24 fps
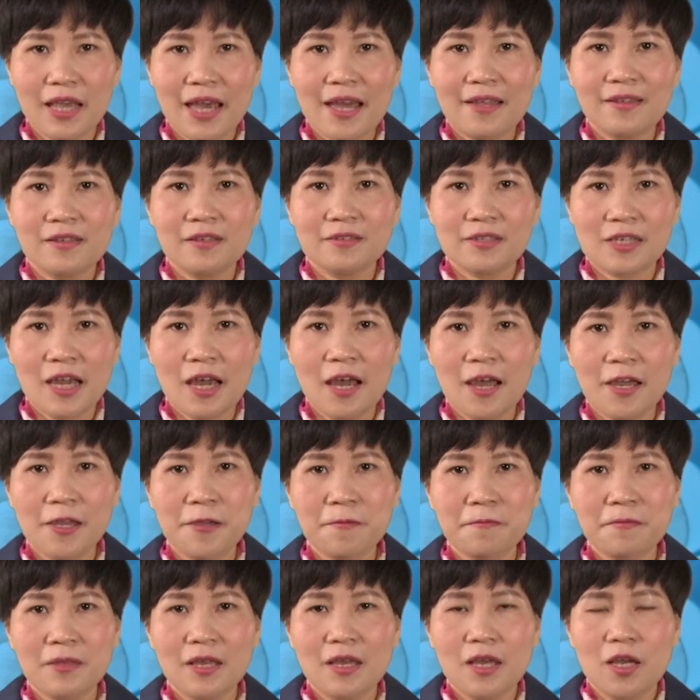At the
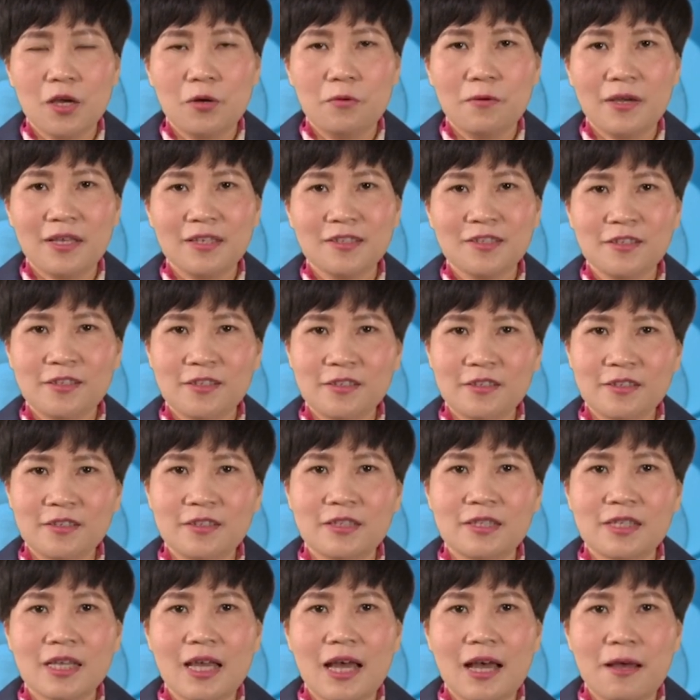time when
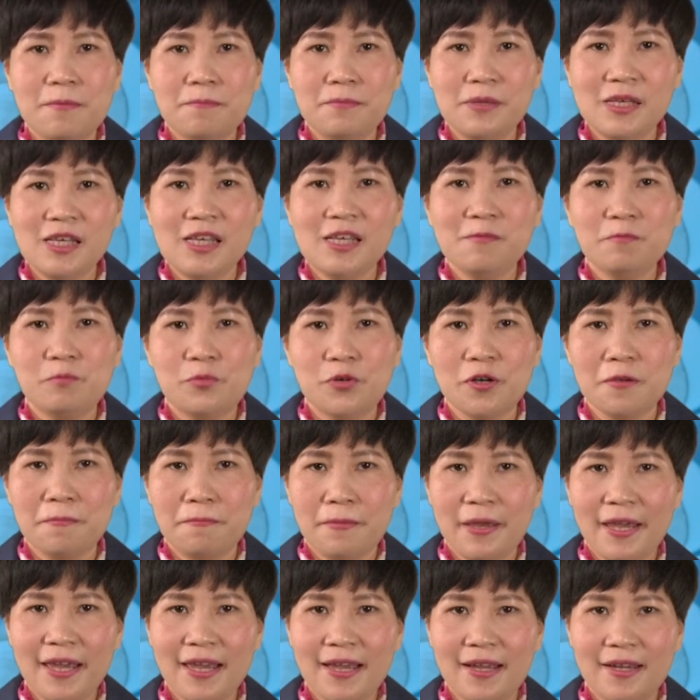goods are being
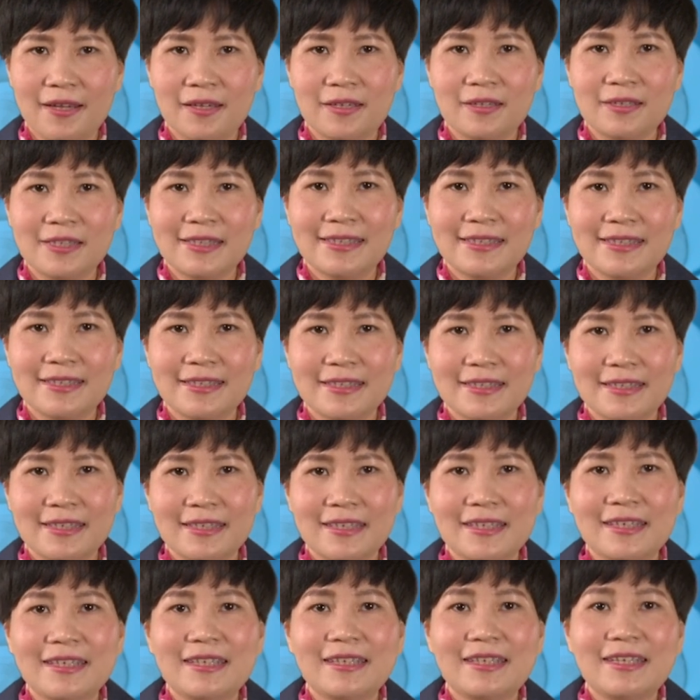prepared,
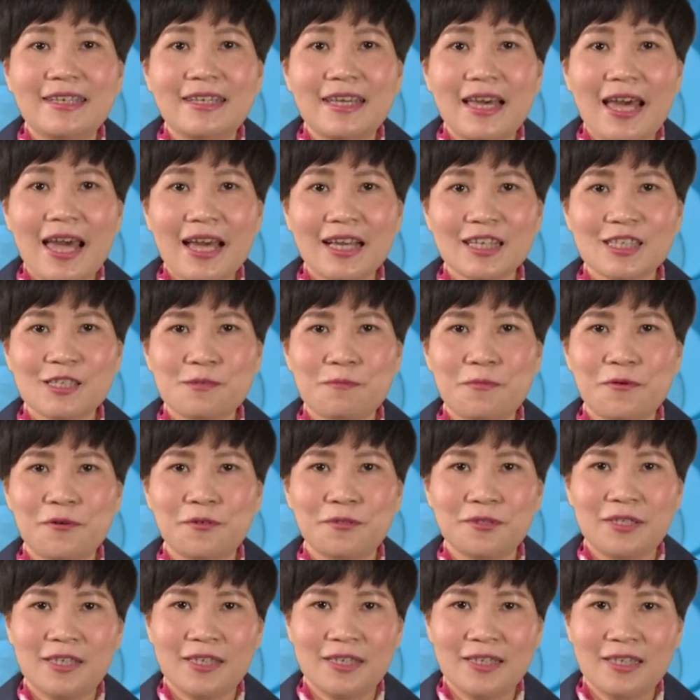the
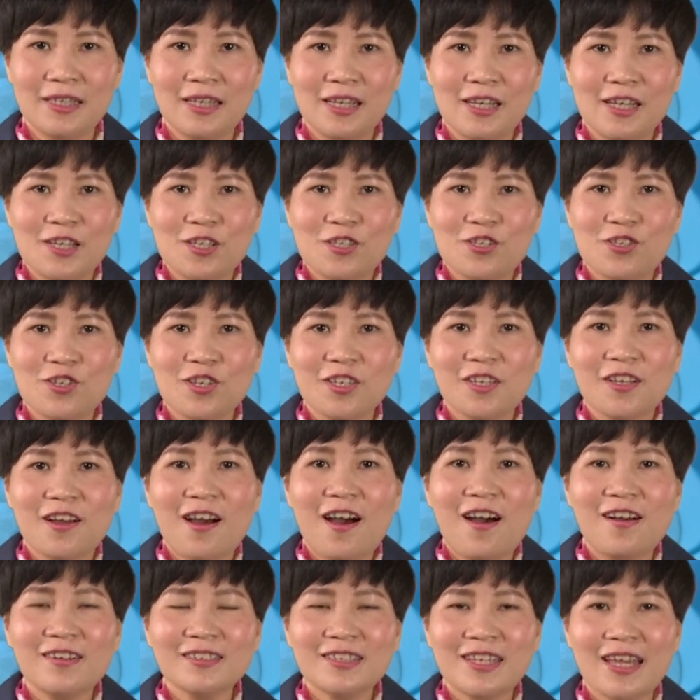exporter should
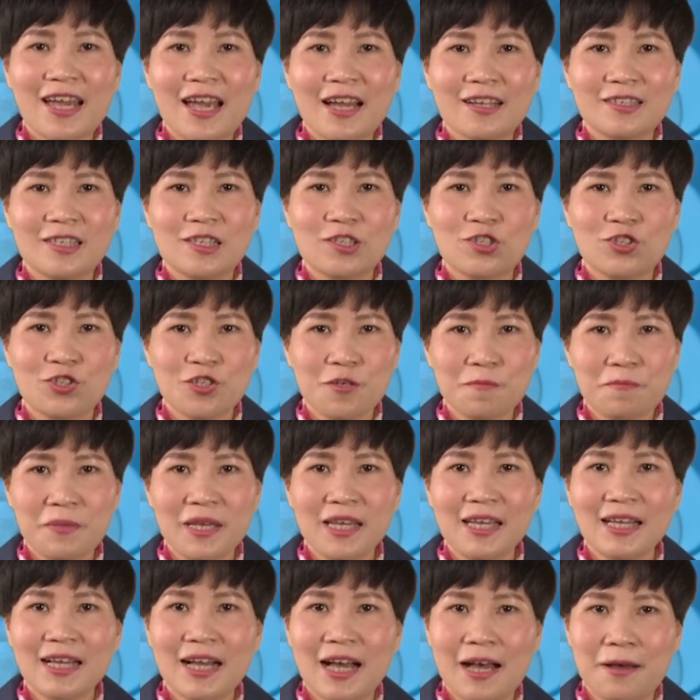contact the
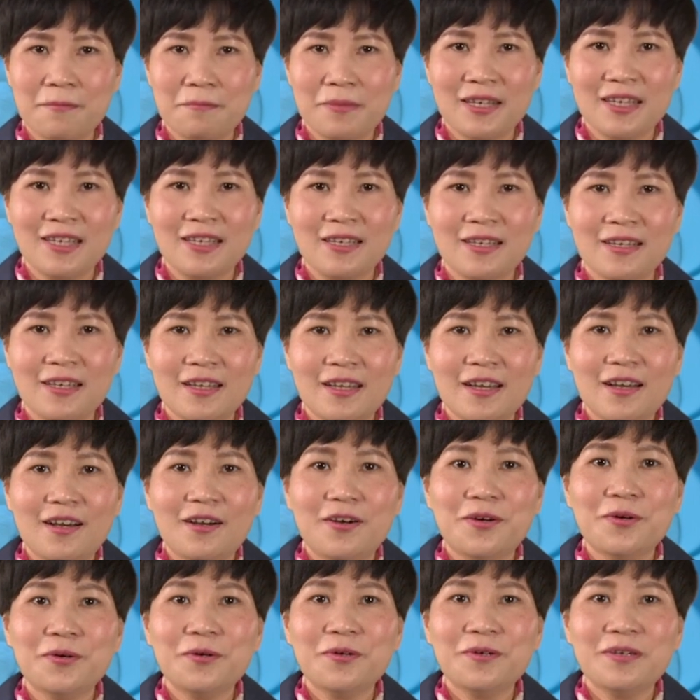shipping company
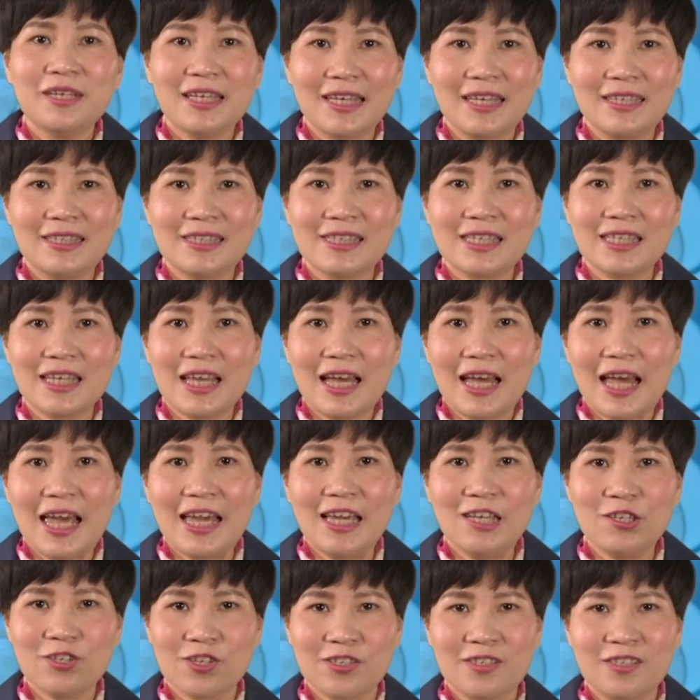or its
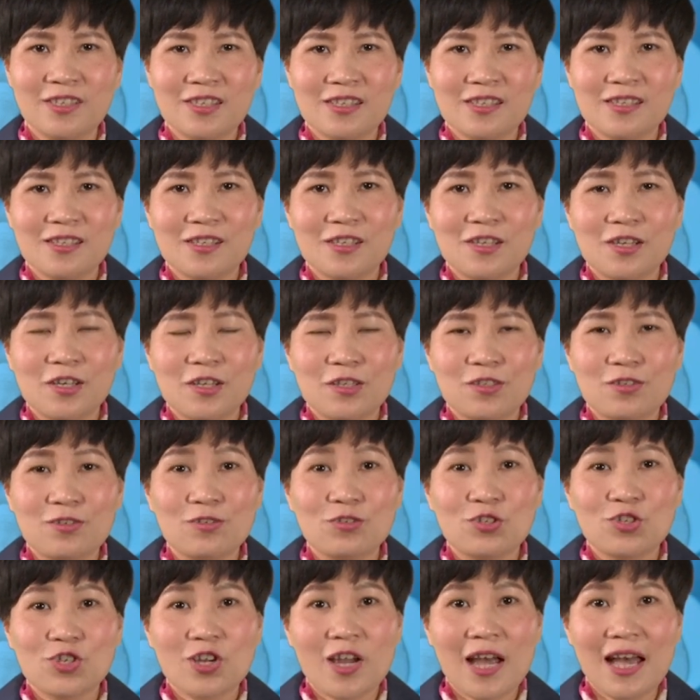agent
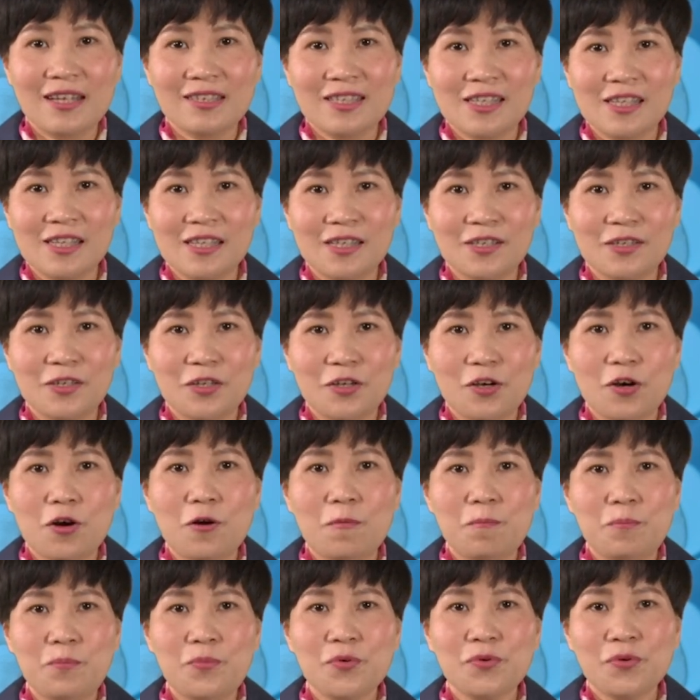to charter
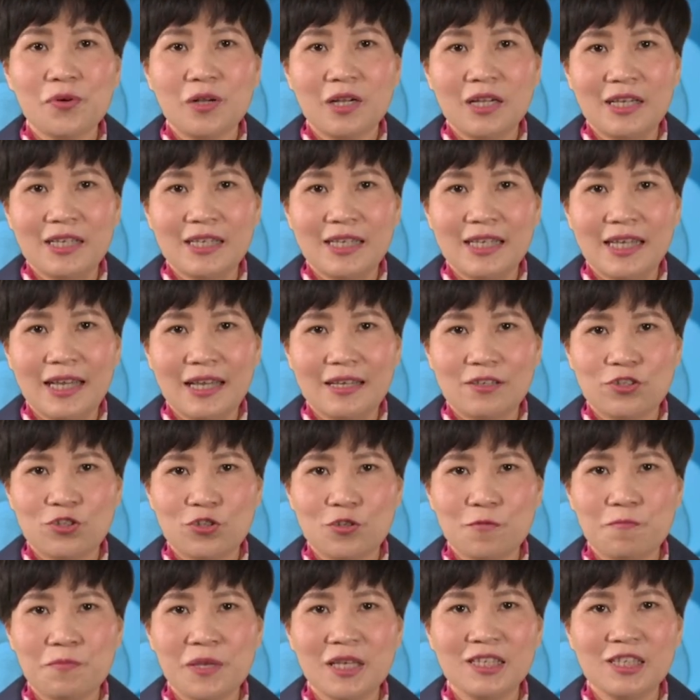or book
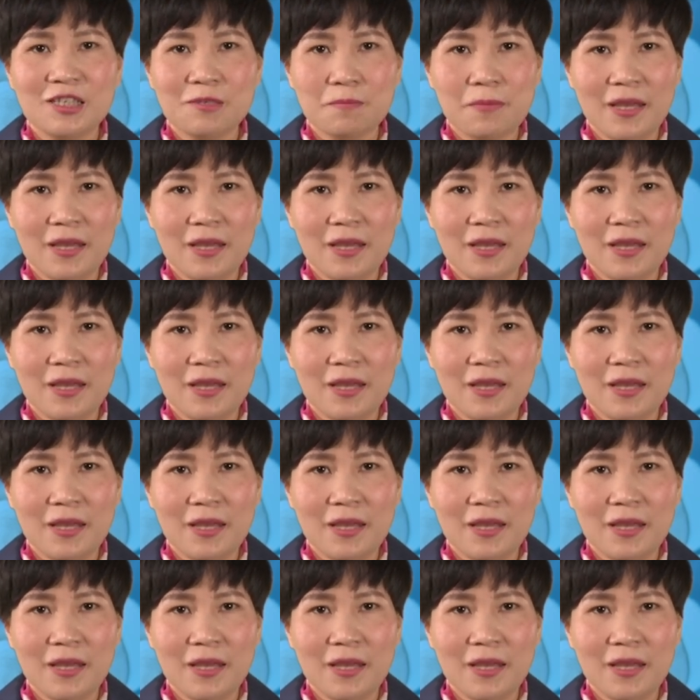shipping